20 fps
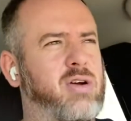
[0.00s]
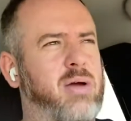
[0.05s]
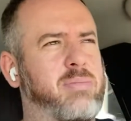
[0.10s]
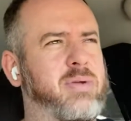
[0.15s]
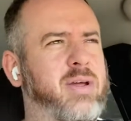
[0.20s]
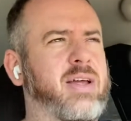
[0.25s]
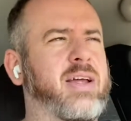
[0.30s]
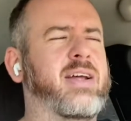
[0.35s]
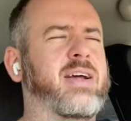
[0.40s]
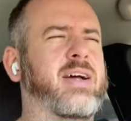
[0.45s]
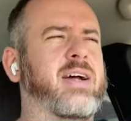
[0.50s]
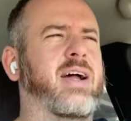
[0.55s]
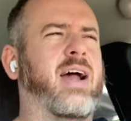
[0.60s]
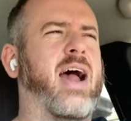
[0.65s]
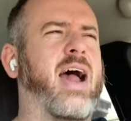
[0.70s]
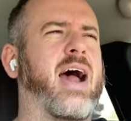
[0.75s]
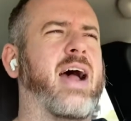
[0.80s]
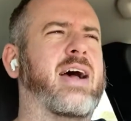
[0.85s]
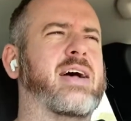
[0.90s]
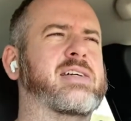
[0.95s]
it
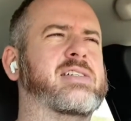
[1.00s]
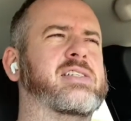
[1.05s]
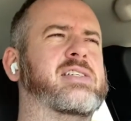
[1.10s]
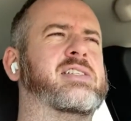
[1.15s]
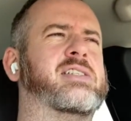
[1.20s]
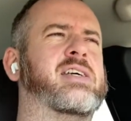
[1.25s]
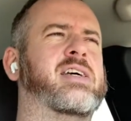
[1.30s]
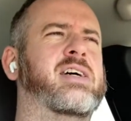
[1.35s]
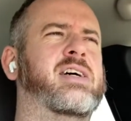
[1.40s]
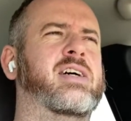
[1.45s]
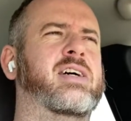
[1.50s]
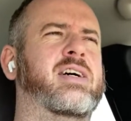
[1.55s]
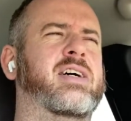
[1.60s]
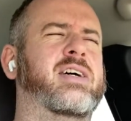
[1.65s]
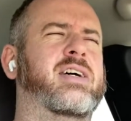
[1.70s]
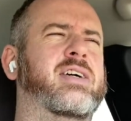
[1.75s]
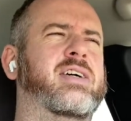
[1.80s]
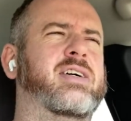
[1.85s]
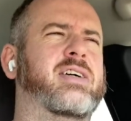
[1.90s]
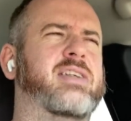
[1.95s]
as
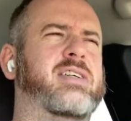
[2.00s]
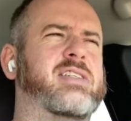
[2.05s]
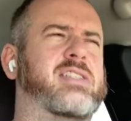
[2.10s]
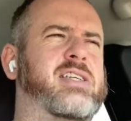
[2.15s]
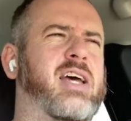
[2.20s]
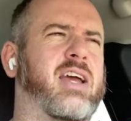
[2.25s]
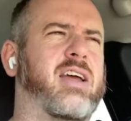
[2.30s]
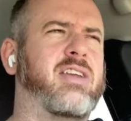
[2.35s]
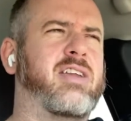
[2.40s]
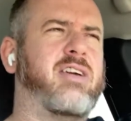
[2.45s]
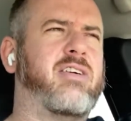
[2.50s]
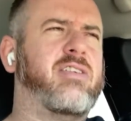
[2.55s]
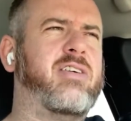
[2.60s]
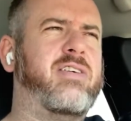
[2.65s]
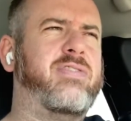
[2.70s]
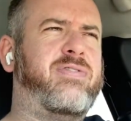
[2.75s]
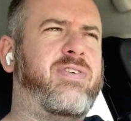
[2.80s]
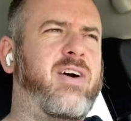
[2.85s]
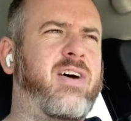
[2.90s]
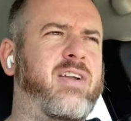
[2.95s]
secondary
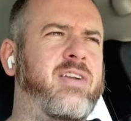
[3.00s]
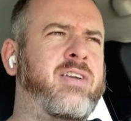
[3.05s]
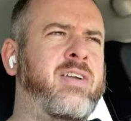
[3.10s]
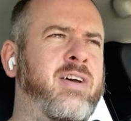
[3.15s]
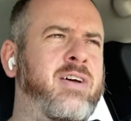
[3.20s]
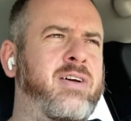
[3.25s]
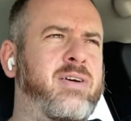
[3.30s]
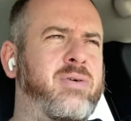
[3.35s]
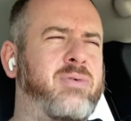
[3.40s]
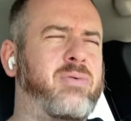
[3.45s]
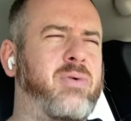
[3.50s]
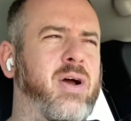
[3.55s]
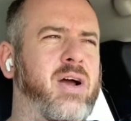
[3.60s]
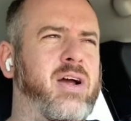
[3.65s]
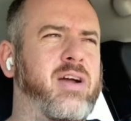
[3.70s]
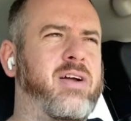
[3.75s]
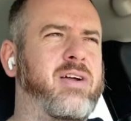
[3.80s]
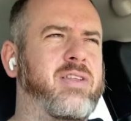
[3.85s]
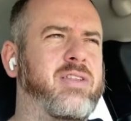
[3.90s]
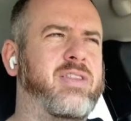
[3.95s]
fun,
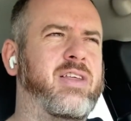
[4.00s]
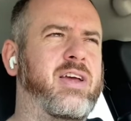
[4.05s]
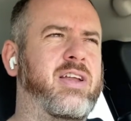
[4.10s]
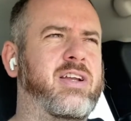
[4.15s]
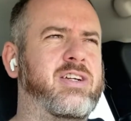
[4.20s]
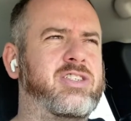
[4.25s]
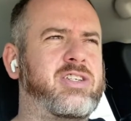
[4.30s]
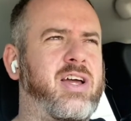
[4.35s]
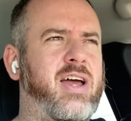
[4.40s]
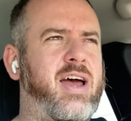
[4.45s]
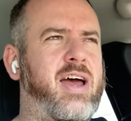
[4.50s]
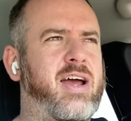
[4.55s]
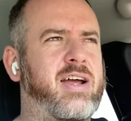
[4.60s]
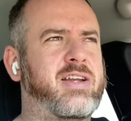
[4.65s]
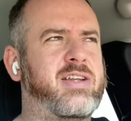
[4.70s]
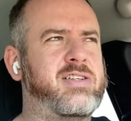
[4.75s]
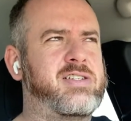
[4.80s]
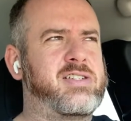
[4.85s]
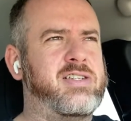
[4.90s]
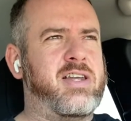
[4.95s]
where the initial act
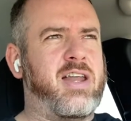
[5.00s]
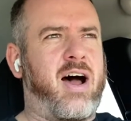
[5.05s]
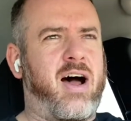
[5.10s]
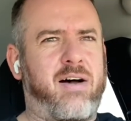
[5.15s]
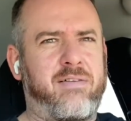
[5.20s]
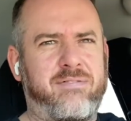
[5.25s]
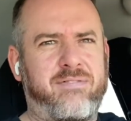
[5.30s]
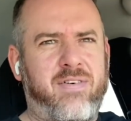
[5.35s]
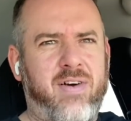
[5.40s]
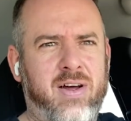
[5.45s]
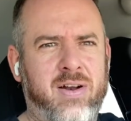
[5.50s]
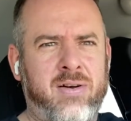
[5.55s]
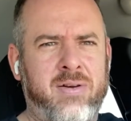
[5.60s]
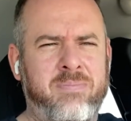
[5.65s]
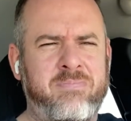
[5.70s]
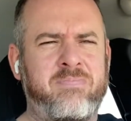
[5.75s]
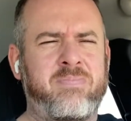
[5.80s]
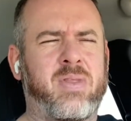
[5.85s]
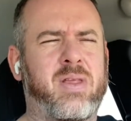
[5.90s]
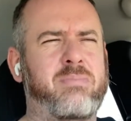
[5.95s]
is not
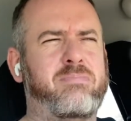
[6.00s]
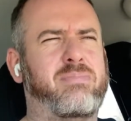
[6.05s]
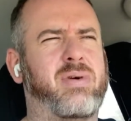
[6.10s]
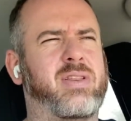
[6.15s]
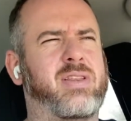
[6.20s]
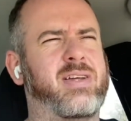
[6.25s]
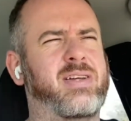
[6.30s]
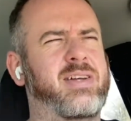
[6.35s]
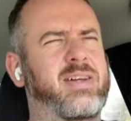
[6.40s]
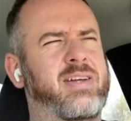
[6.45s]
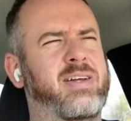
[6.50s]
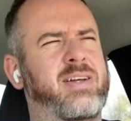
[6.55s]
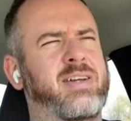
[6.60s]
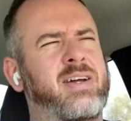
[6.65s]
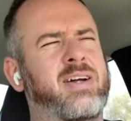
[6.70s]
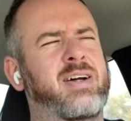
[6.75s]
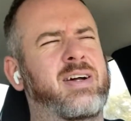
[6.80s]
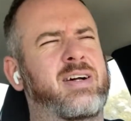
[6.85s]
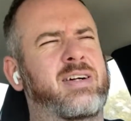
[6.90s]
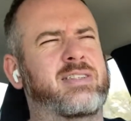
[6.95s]
fun, but the
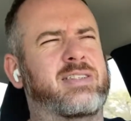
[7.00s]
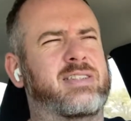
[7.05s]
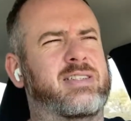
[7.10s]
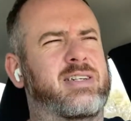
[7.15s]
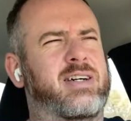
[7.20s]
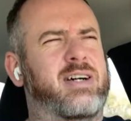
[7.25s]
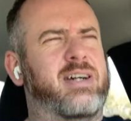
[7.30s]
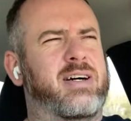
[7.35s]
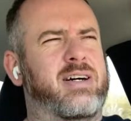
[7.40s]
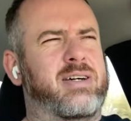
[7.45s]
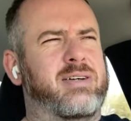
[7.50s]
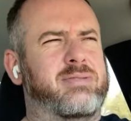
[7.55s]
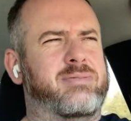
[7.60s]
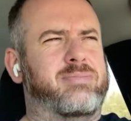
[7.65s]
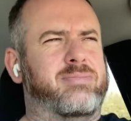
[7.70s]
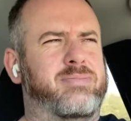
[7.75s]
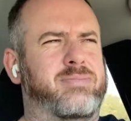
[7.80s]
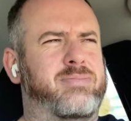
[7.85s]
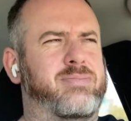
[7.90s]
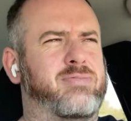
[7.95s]

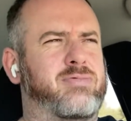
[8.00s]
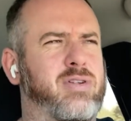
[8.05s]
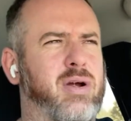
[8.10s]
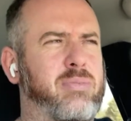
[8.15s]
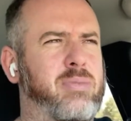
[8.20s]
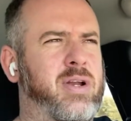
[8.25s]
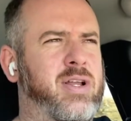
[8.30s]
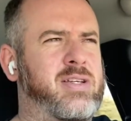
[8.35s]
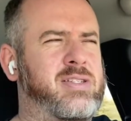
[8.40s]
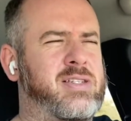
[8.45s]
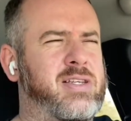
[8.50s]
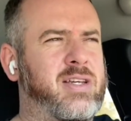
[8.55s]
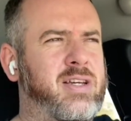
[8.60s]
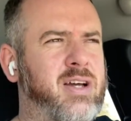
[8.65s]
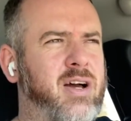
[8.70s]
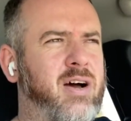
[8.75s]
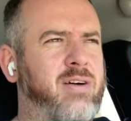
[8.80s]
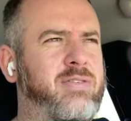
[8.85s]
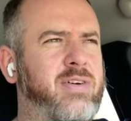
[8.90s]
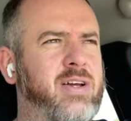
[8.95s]
reminiscing
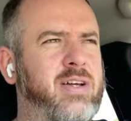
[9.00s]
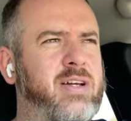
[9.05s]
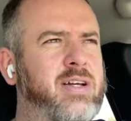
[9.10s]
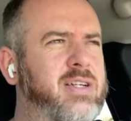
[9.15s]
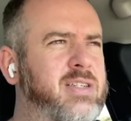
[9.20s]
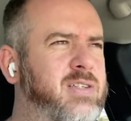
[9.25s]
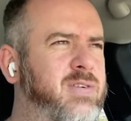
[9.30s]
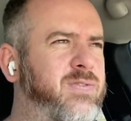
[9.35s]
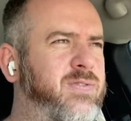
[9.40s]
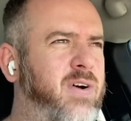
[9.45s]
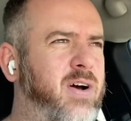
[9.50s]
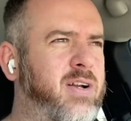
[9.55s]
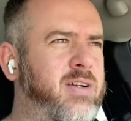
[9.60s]
of it is fun.